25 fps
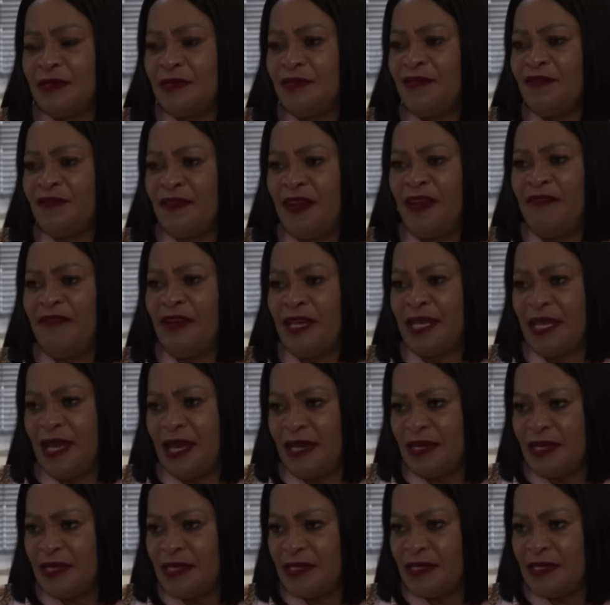We've never
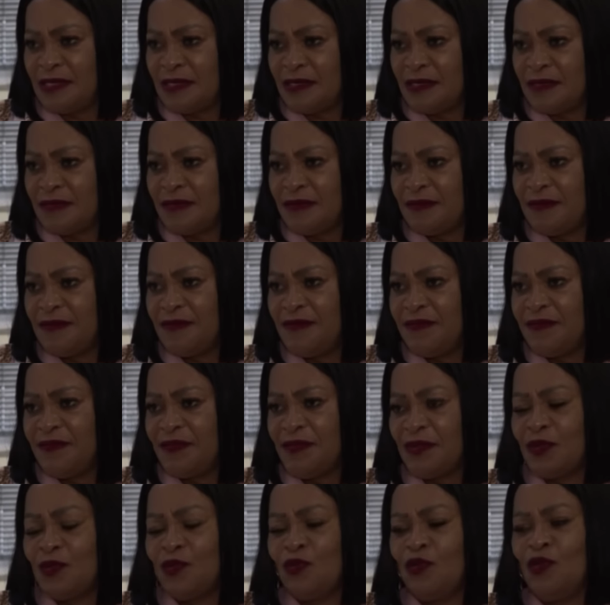done it.
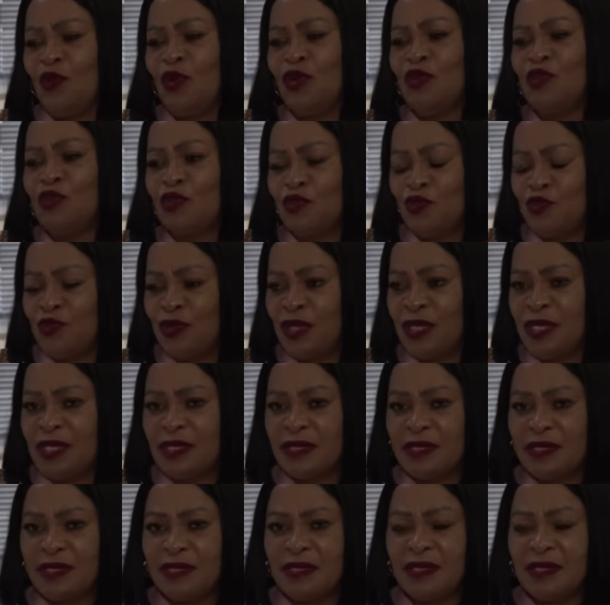We won't do it.